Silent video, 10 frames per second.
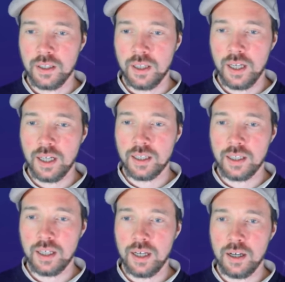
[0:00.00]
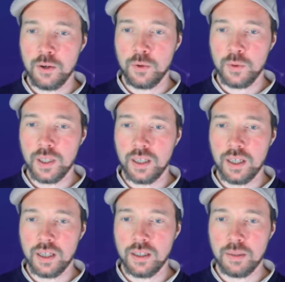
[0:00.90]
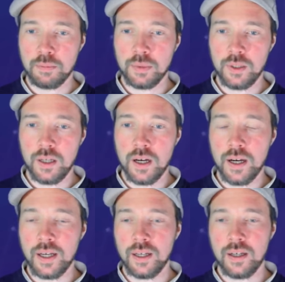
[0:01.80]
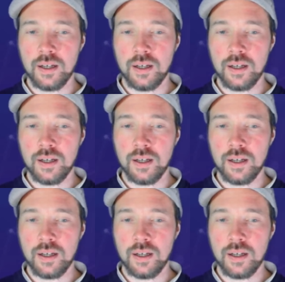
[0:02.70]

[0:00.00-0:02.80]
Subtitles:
and now we can apply